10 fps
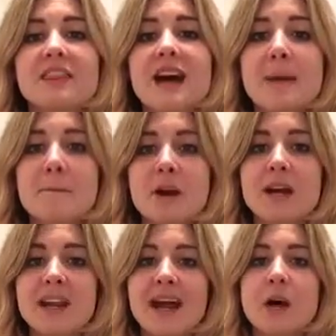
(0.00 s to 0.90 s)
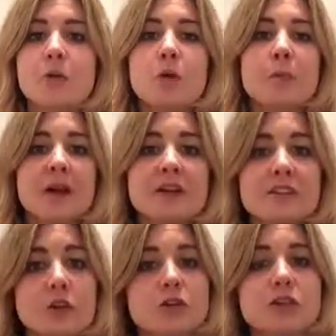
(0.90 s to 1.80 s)
That might allow more blood
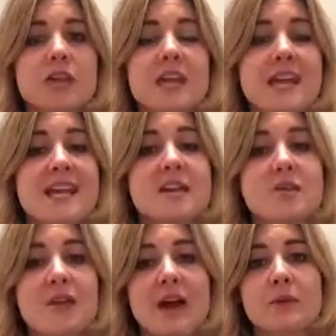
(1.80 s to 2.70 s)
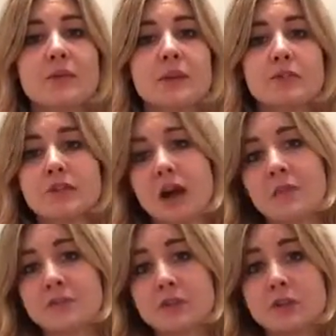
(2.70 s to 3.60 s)
and oxygen in and around those
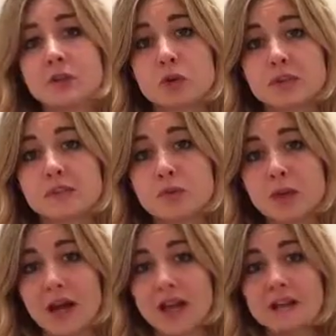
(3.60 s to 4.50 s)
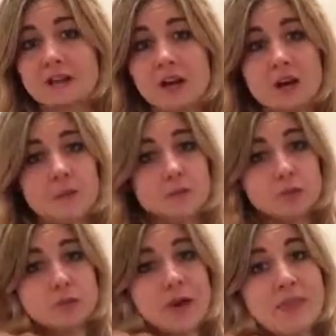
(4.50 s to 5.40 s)
the joints and
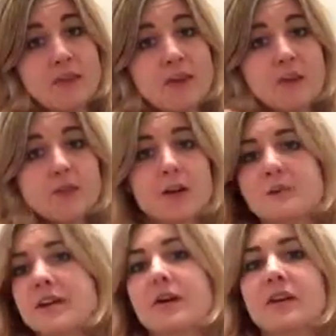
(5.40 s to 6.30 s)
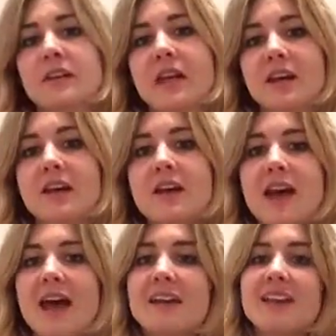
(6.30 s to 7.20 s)
just where the nerve comes out in the neck.
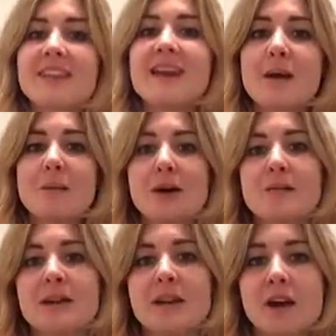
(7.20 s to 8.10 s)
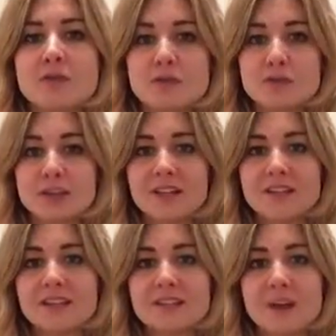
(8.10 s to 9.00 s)
And again, that might be enough to free
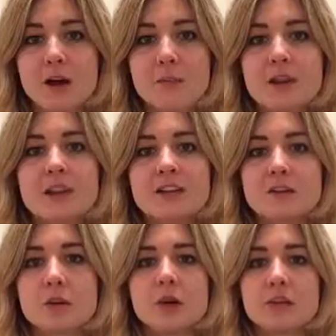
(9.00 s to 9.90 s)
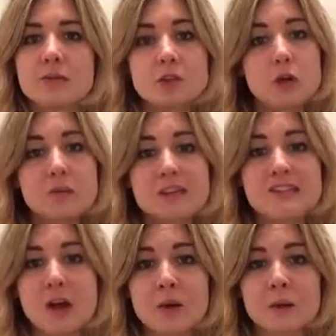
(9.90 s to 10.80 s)
things up. So the top things
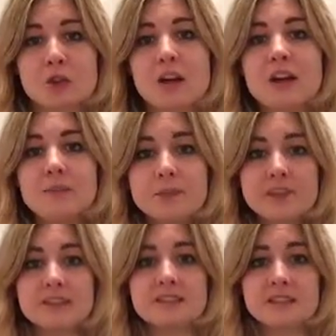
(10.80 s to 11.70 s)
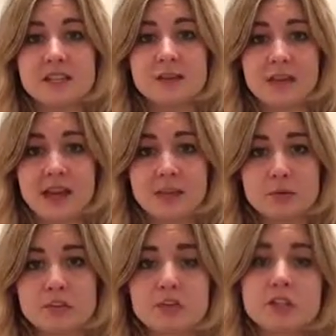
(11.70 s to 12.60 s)
that I would try is see if the neck
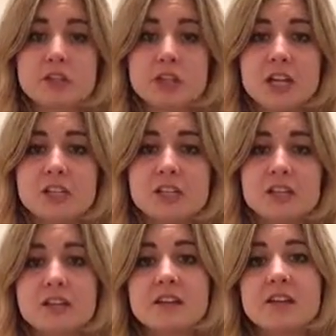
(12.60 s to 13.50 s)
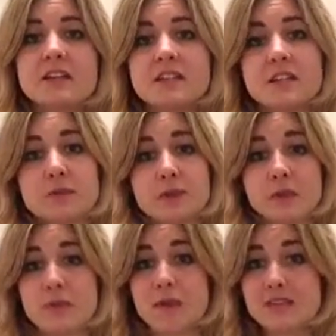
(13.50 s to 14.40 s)
position changes it, see if the
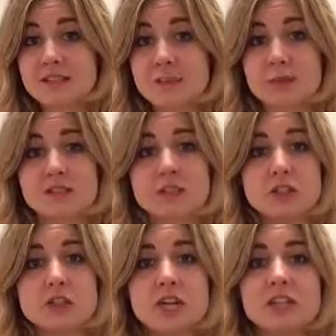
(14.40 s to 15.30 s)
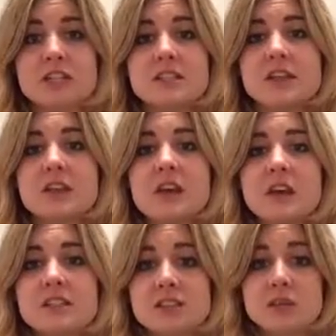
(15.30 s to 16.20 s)
thoracic position changes it,
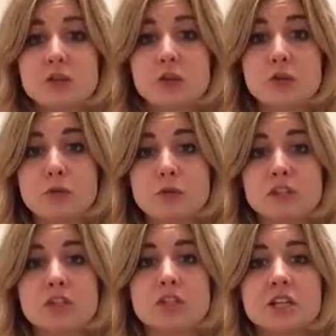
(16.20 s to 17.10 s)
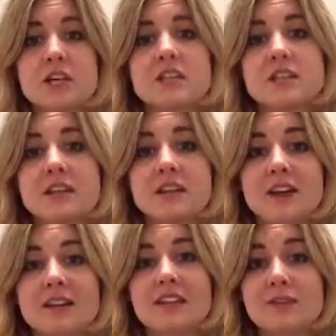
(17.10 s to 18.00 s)
see if shoulder position changes it,
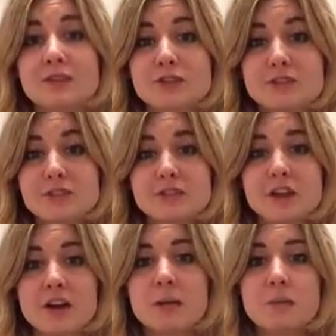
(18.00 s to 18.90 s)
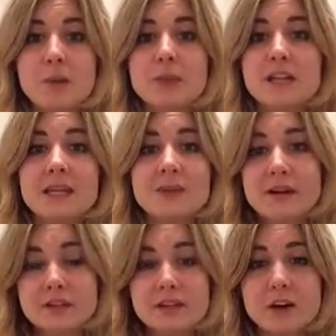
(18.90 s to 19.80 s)
and then if you're still stuck, pop me an
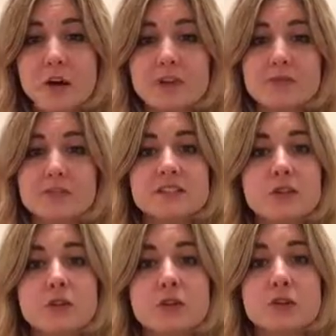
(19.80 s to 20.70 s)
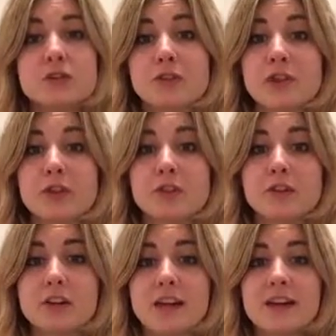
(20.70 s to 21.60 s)
email,
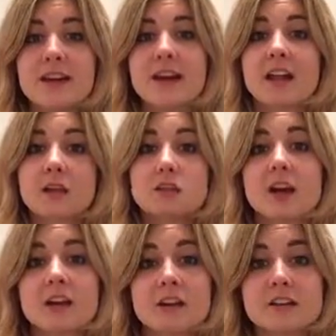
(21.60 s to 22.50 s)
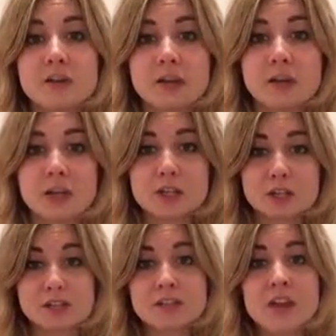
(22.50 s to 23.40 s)
nicole@thephysiocrew.co.uk, and I'll try and answer any
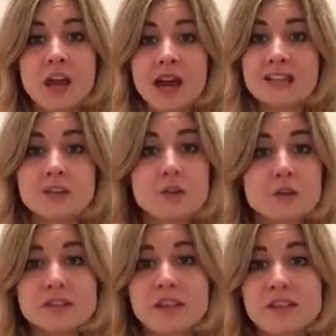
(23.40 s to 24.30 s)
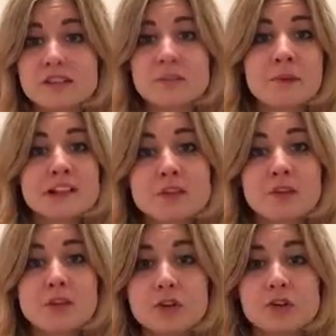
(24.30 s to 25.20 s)
questions. As I always say, it doesn't matter
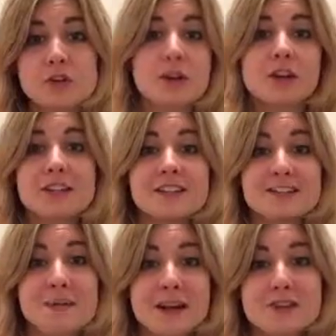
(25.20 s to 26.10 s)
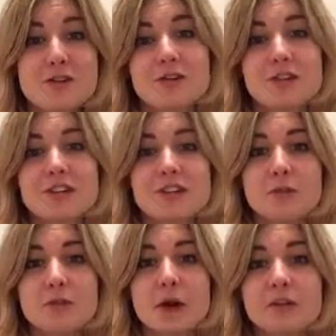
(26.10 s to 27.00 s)
if you're in Scotland, it doesn't matter if you're in a
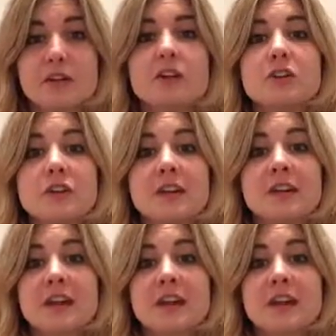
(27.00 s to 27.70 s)
different part of the country.